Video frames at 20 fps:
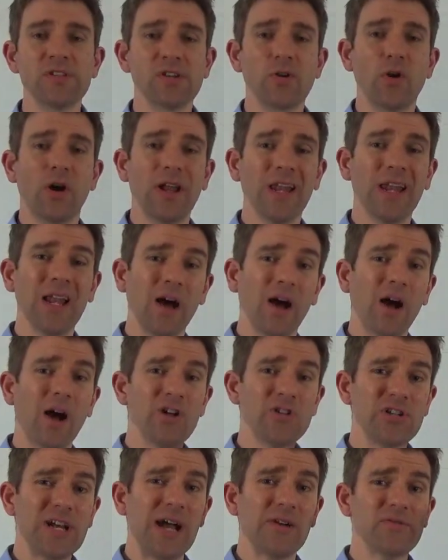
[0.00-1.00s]
they've got a
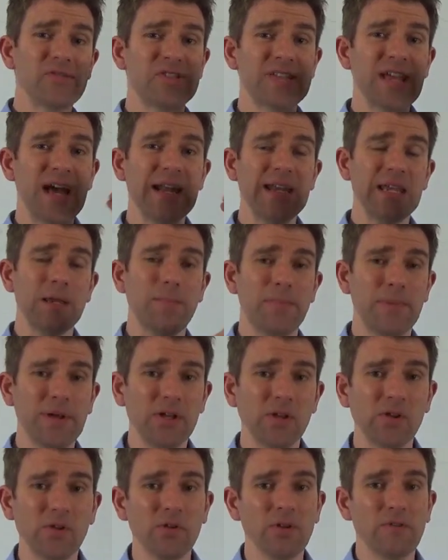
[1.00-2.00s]
large outstanding
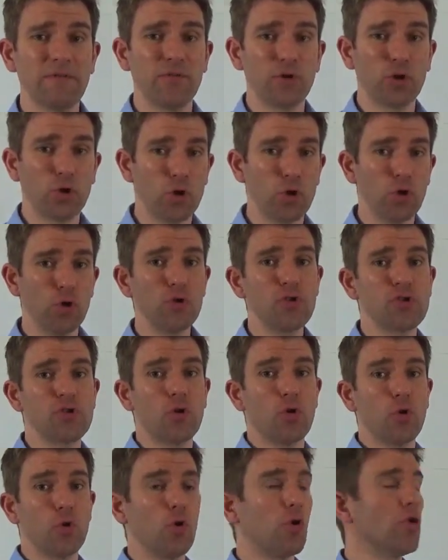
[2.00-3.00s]
bill for goods
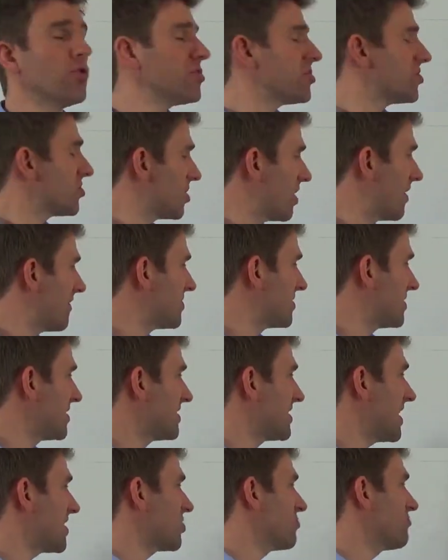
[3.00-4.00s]
or
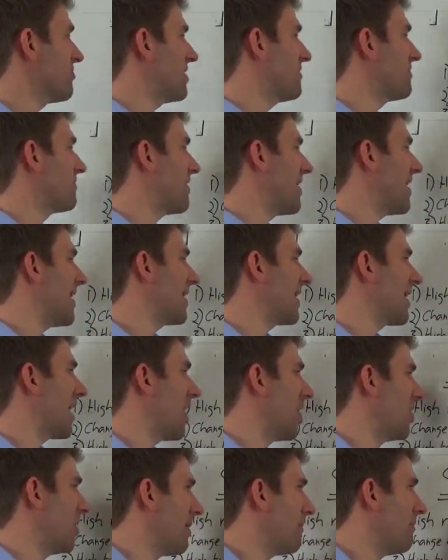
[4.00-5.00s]
services. That's a red flag
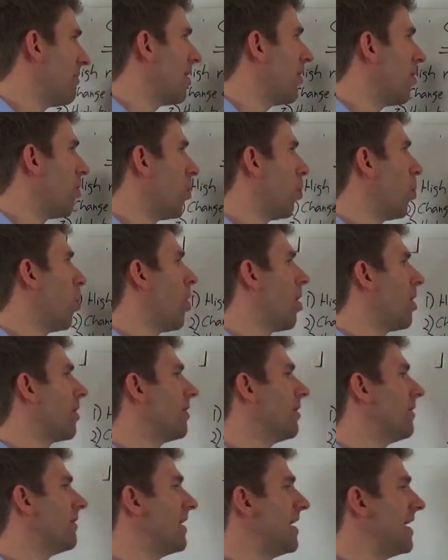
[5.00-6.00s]
number
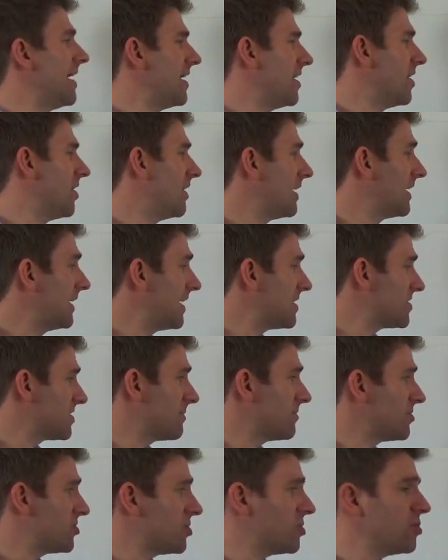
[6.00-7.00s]
one in her list.
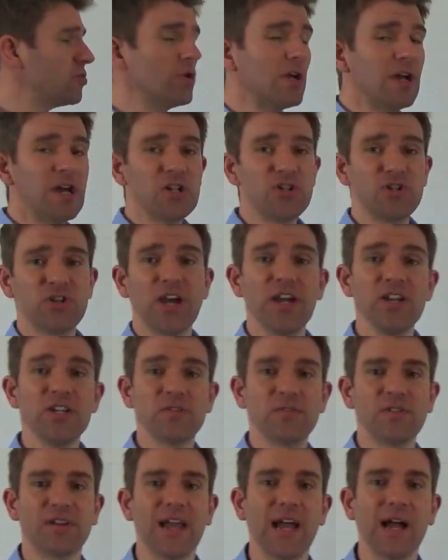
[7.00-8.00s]
Number two, change
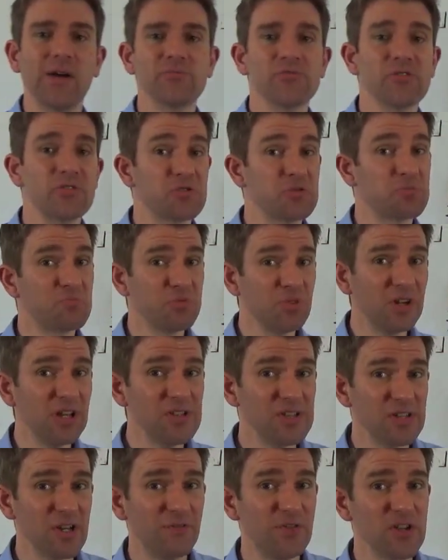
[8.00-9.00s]
of accountants. Pretty
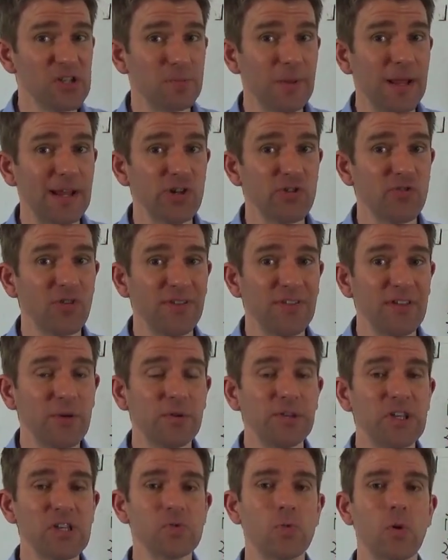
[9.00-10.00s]
self-explanatory, I think,
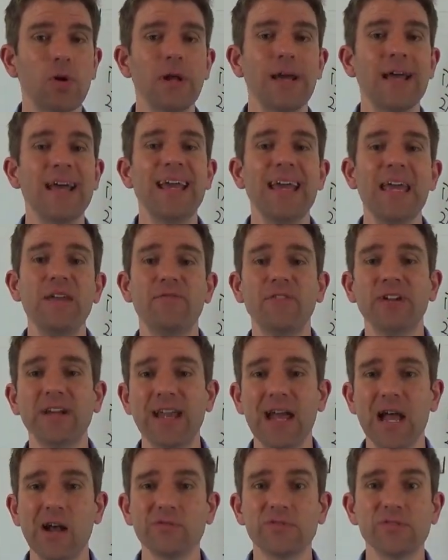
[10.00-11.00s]
with this one. If an
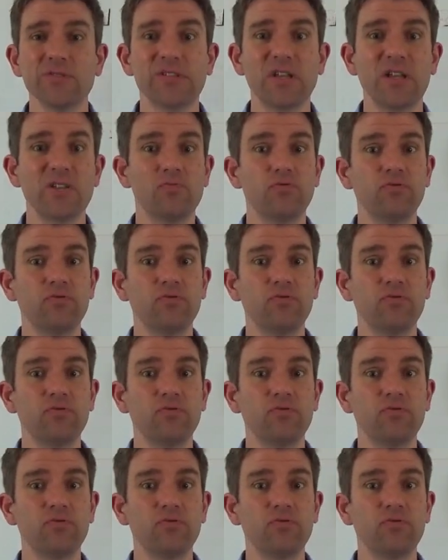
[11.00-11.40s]
accountant says,